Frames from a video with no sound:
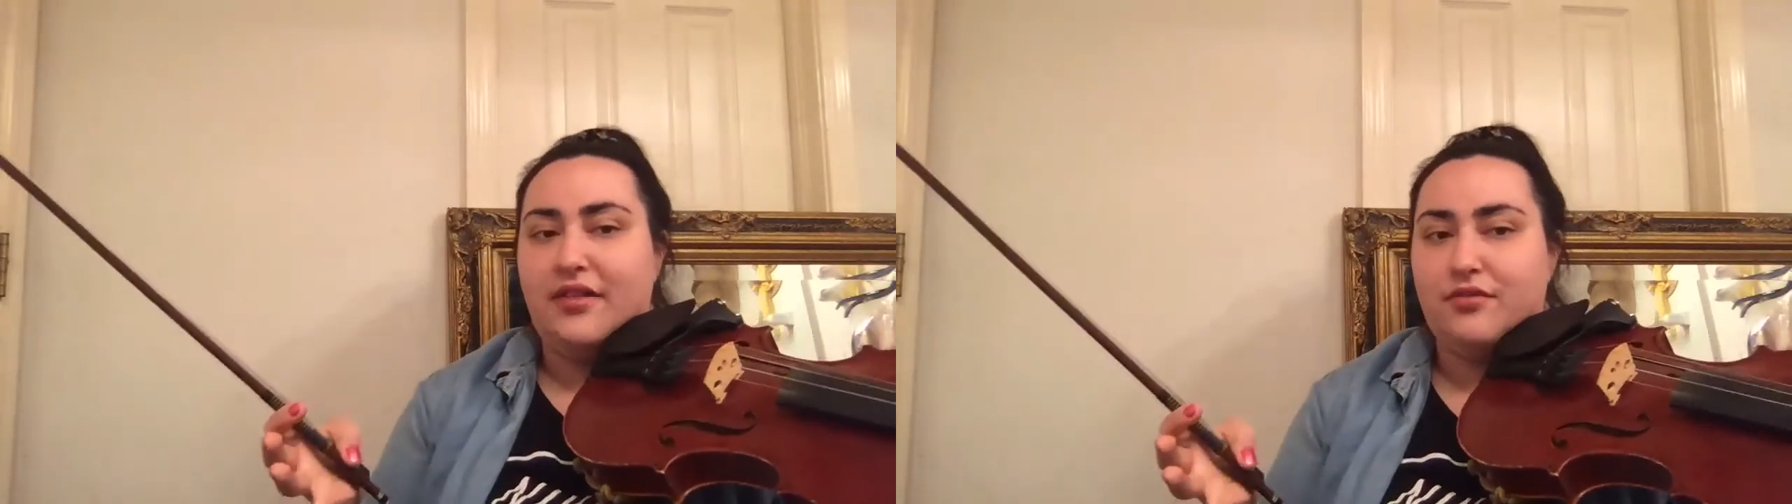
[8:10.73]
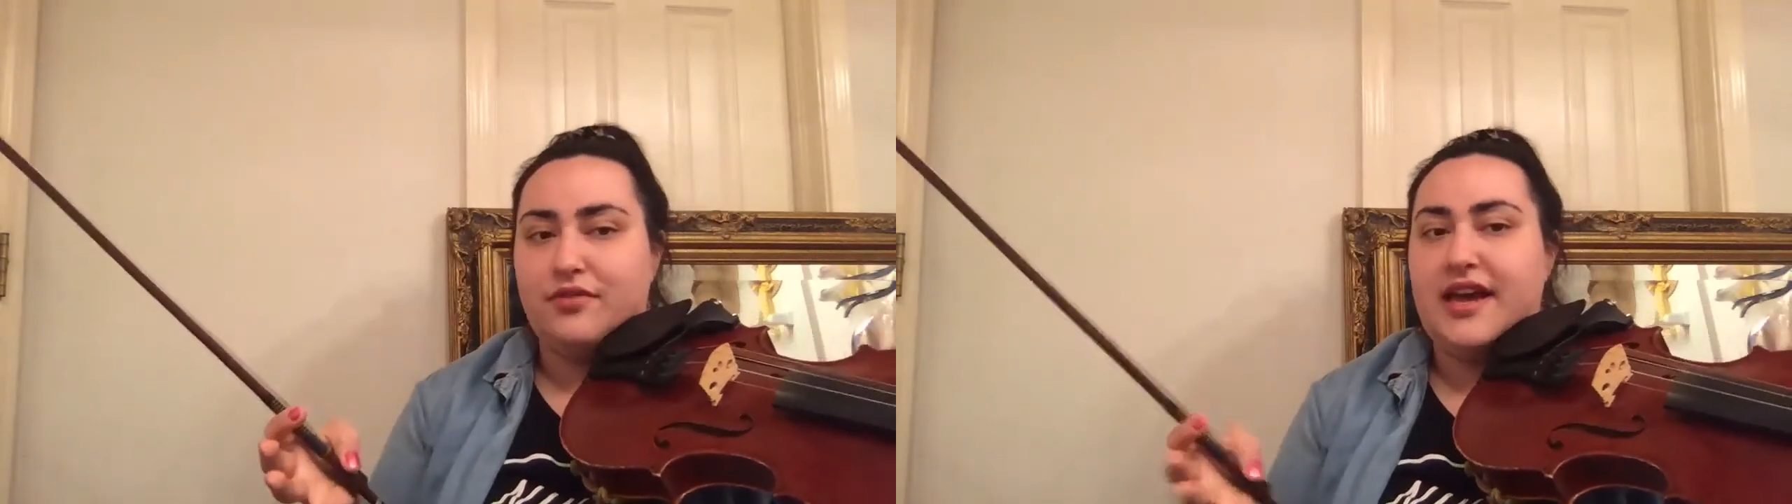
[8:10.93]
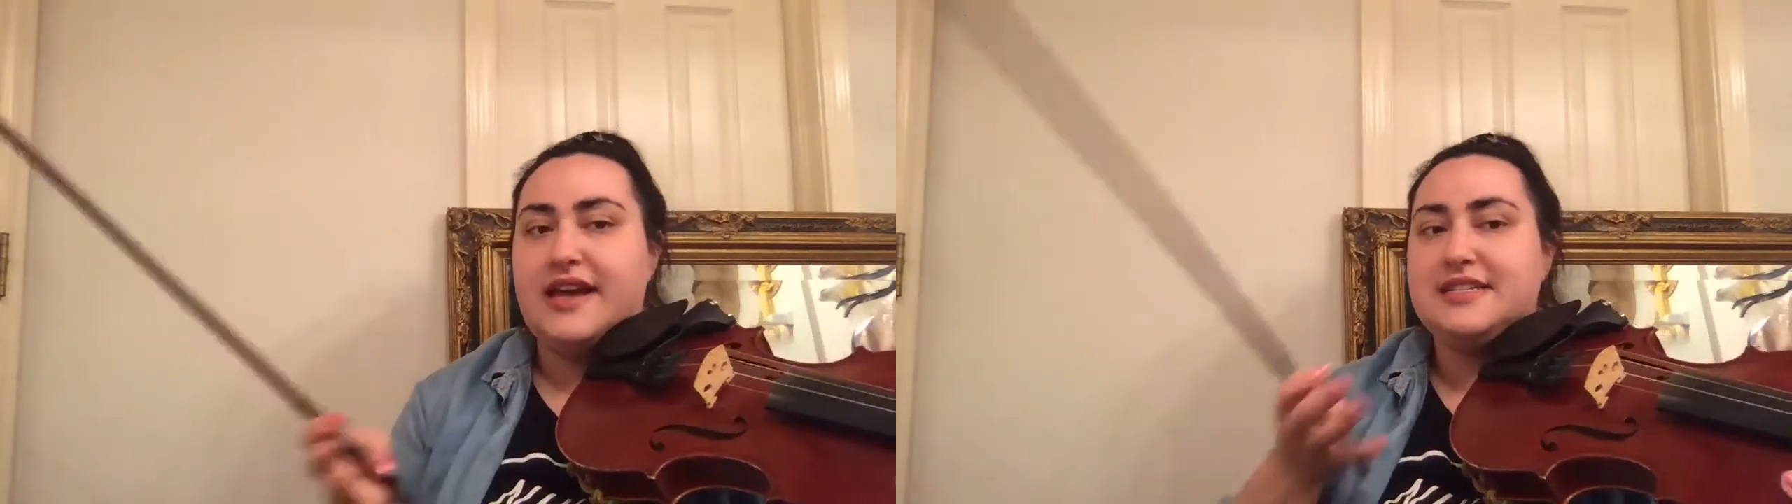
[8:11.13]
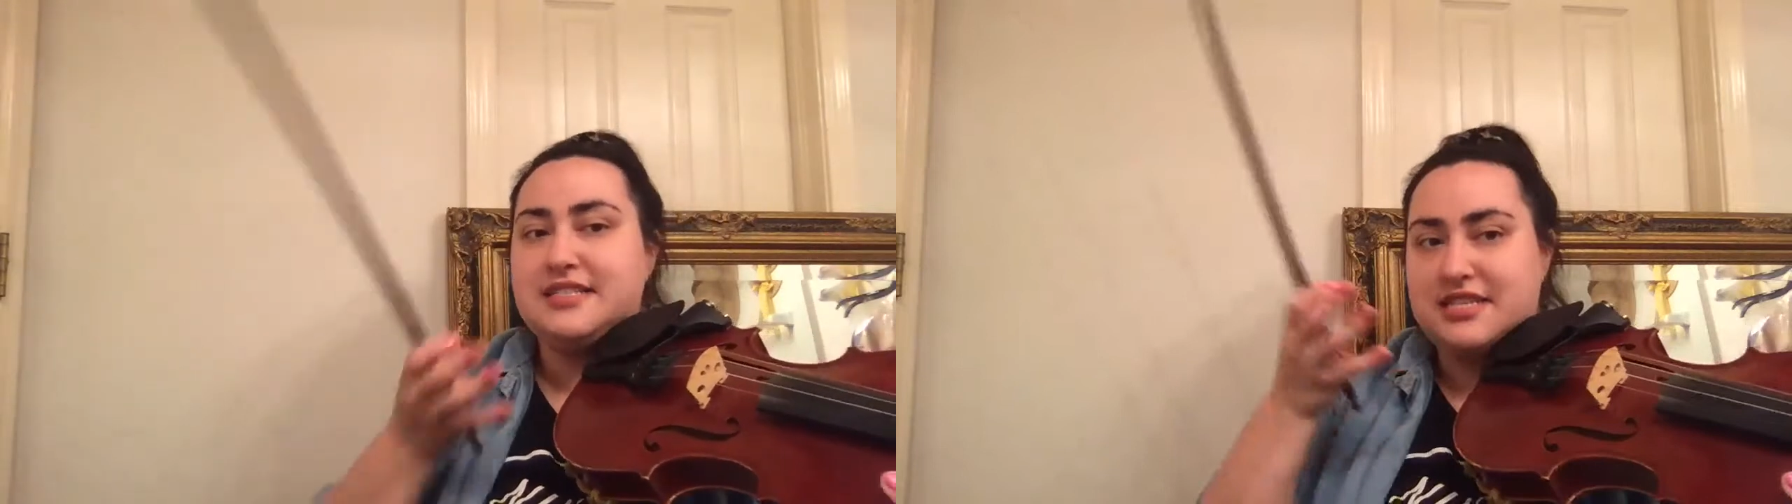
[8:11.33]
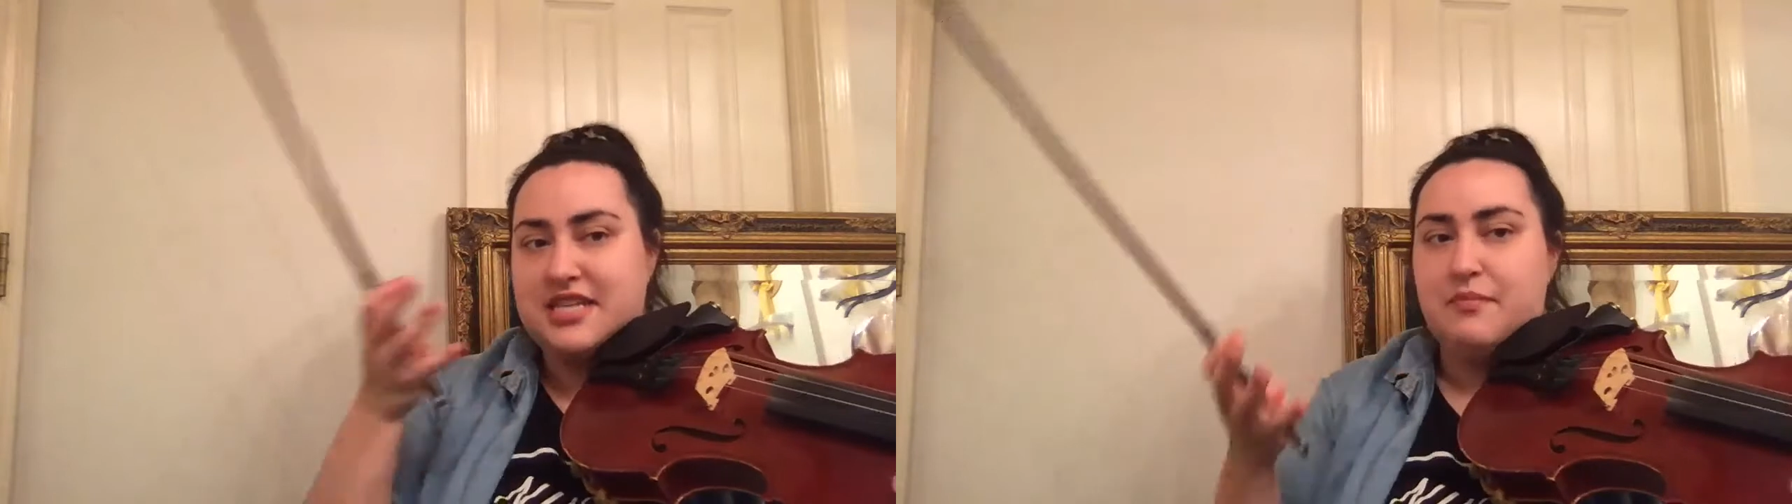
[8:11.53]
through that is the
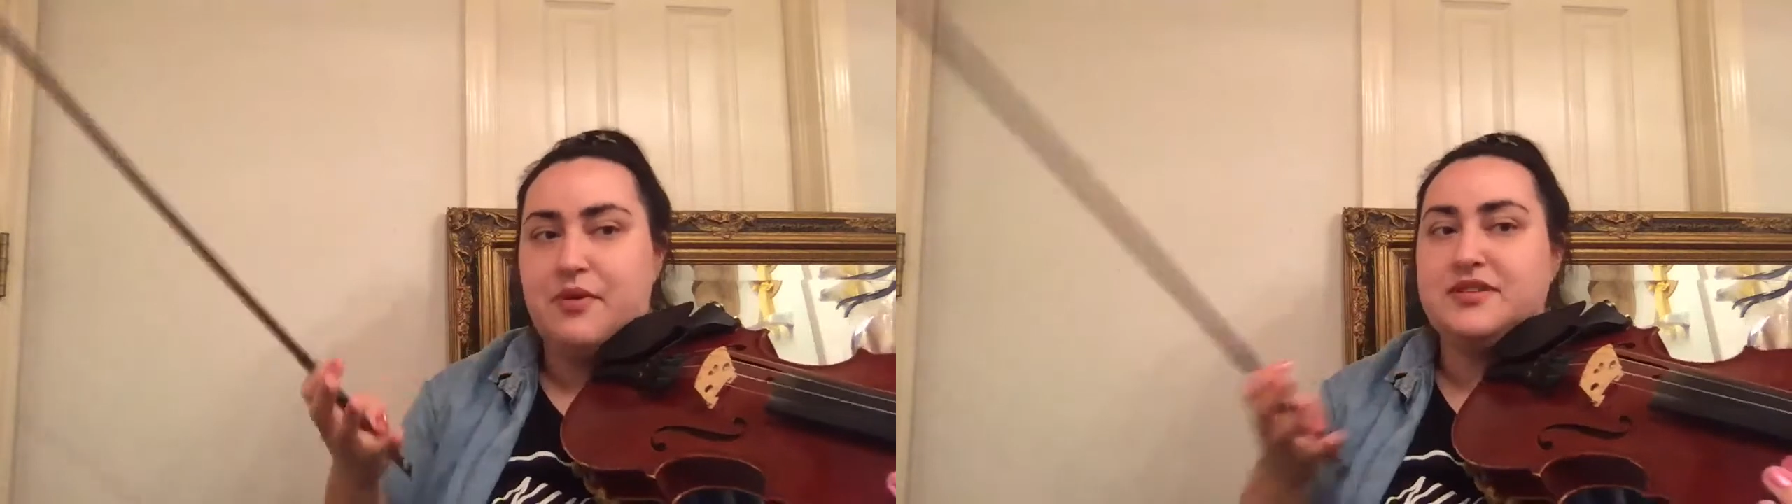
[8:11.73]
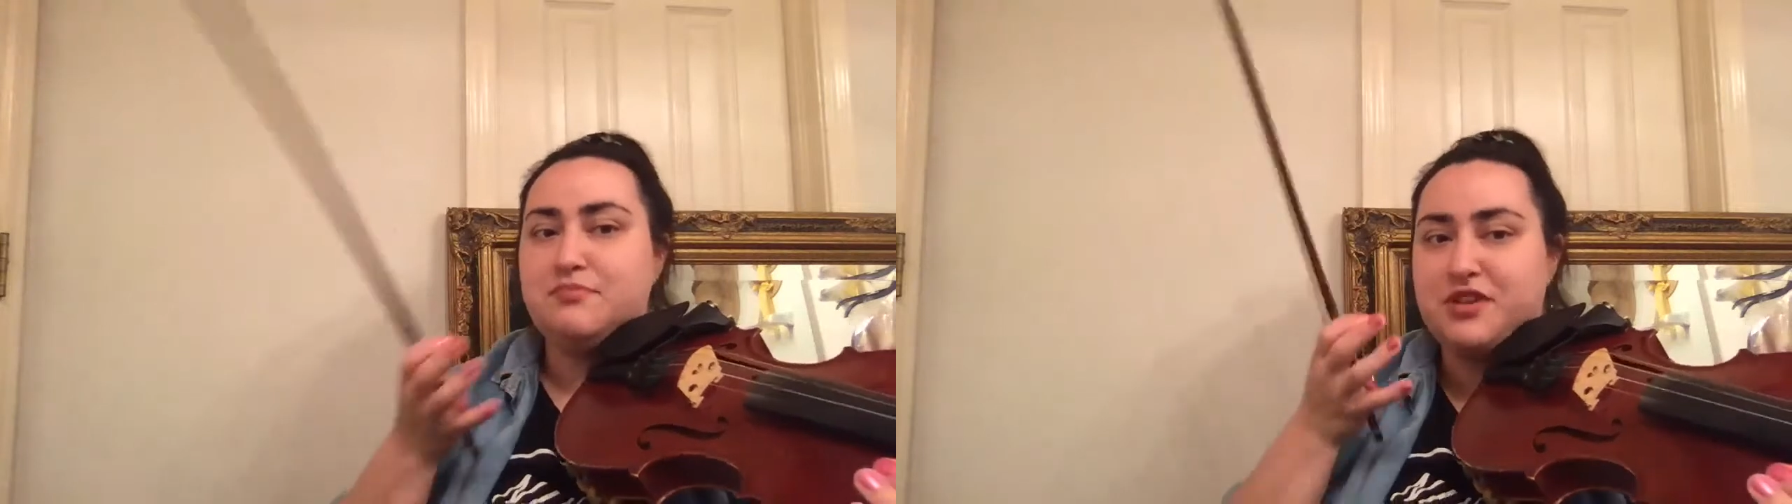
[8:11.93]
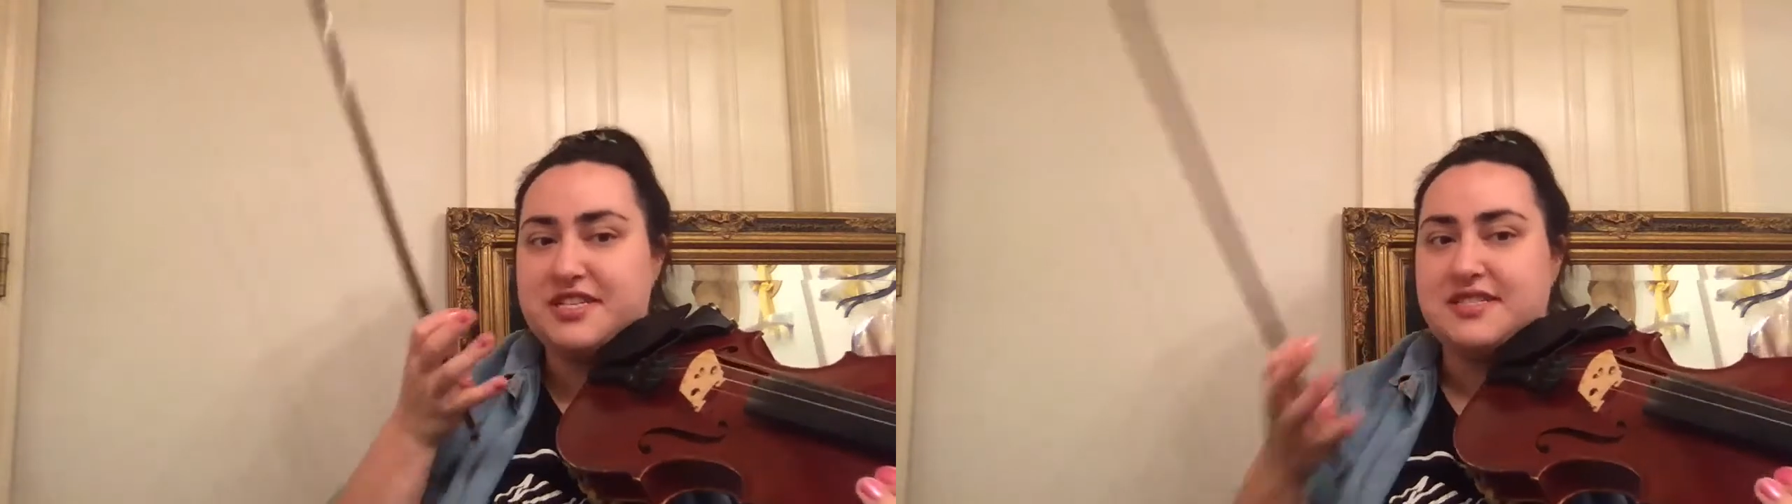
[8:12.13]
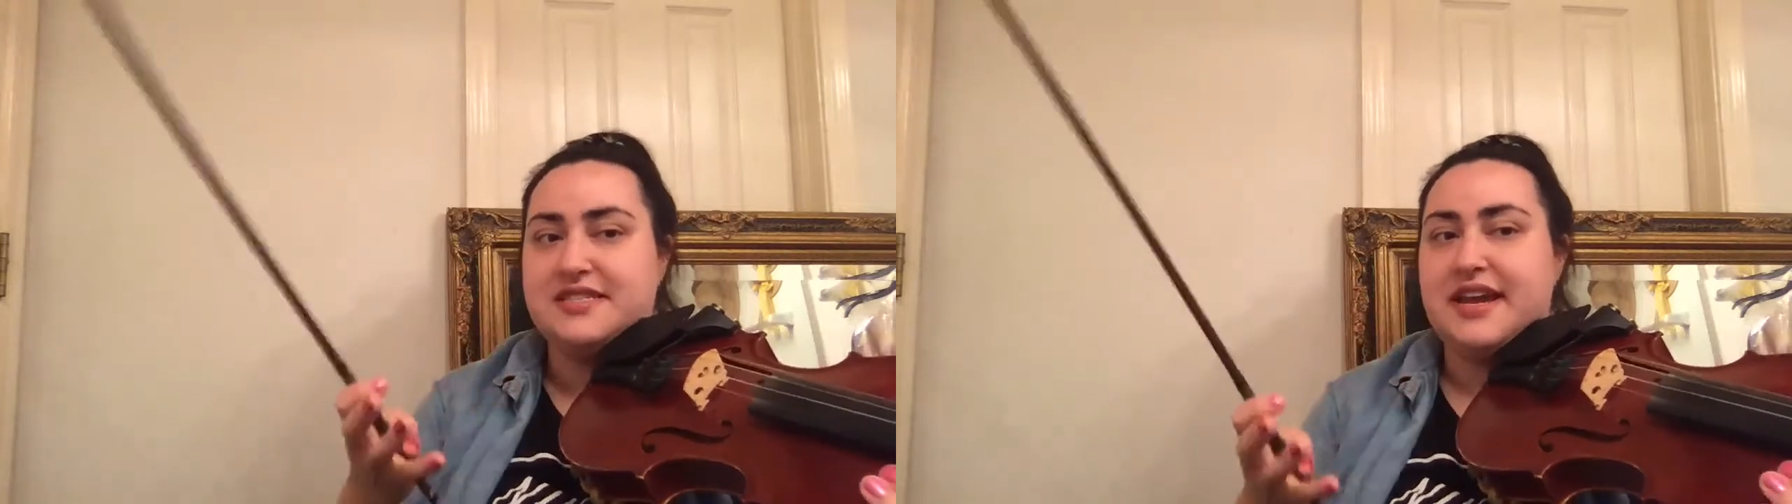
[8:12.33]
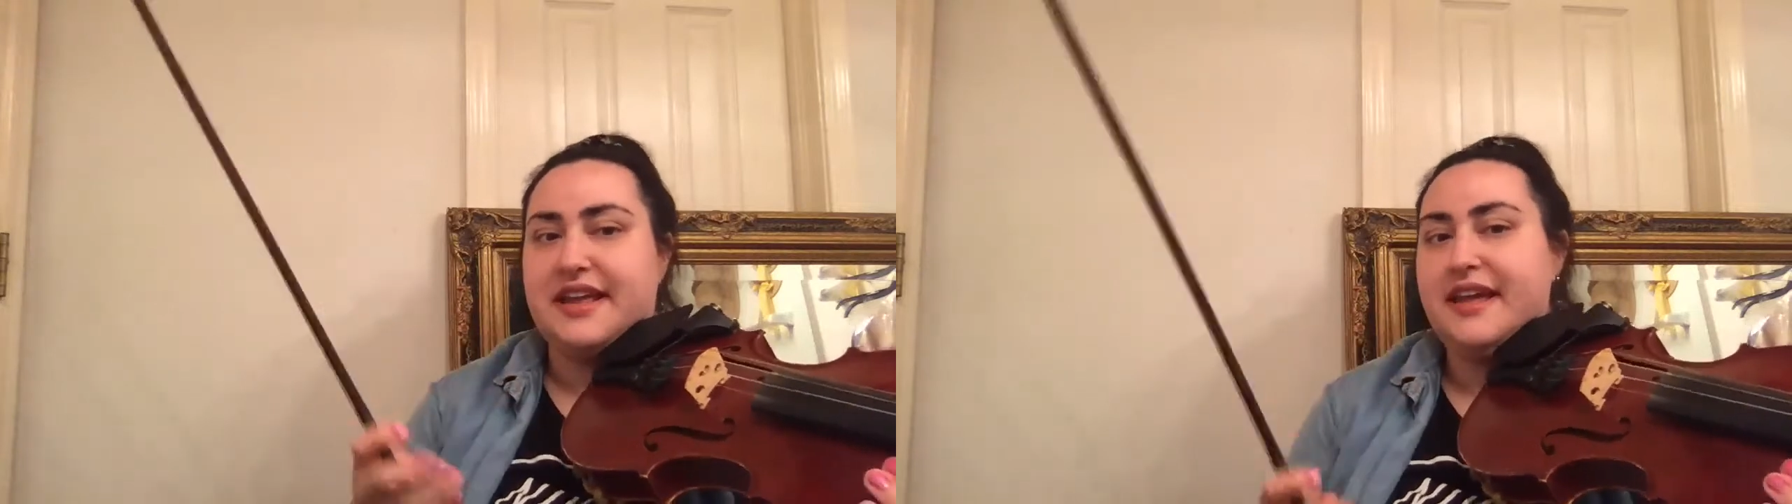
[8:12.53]
tempo is pretty
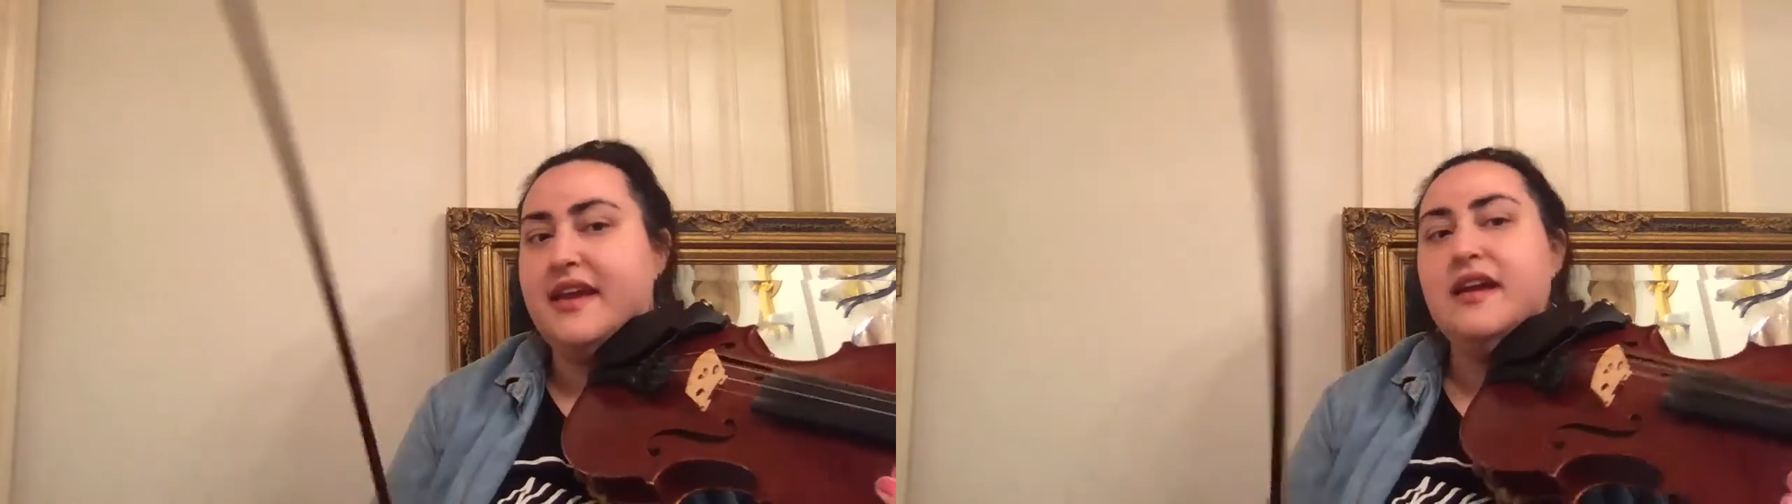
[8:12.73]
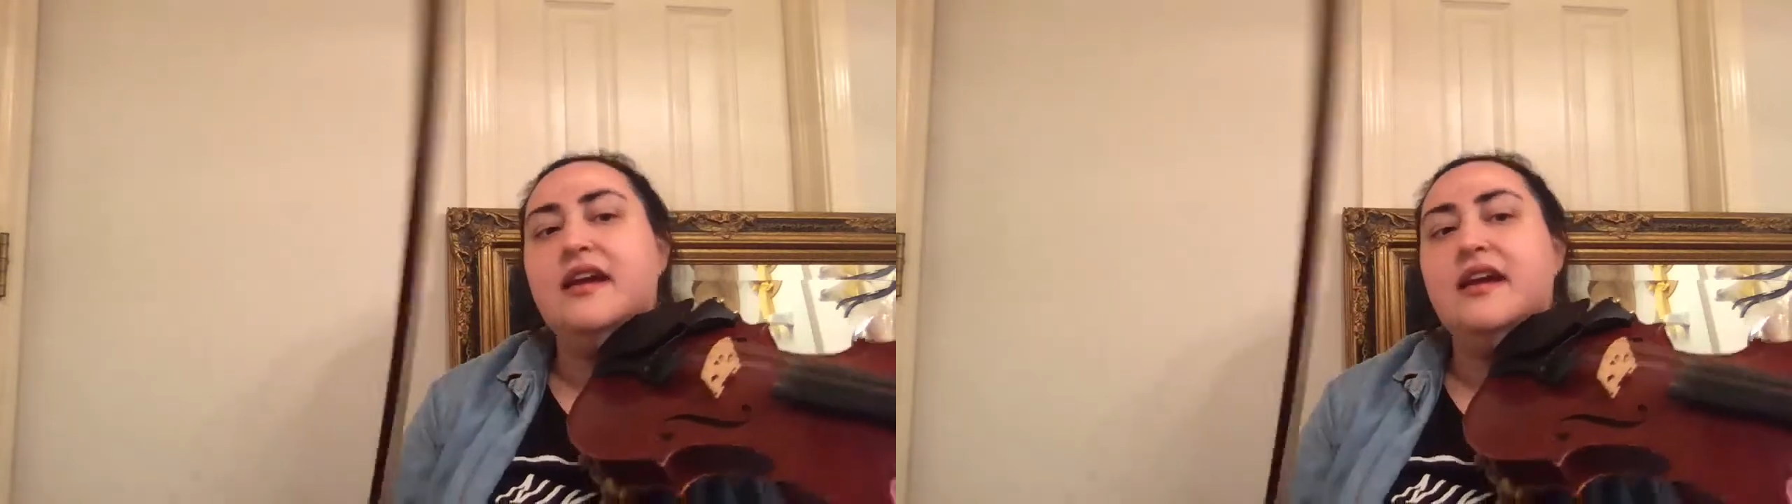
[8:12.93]
steady,